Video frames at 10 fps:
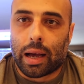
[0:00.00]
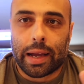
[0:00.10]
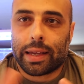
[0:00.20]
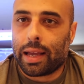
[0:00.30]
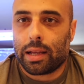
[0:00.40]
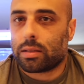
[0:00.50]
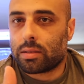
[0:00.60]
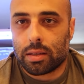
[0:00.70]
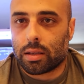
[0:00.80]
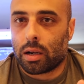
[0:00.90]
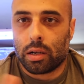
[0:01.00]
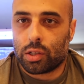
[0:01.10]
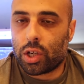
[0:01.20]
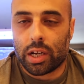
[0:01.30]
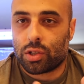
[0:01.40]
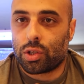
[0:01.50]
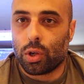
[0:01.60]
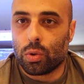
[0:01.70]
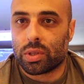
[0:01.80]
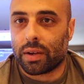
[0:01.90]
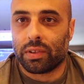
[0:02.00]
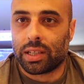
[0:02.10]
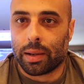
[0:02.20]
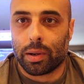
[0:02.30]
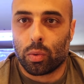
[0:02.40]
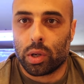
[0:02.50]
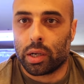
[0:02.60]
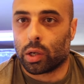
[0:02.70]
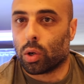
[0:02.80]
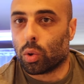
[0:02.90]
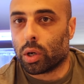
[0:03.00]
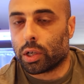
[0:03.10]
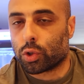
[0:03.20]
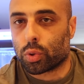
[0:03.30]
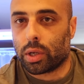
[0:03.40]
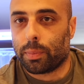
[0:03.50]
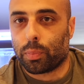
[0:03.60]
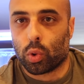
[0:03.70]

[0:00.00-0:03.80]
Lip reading: I can't sit there and change tunes every time I want to go on a trip,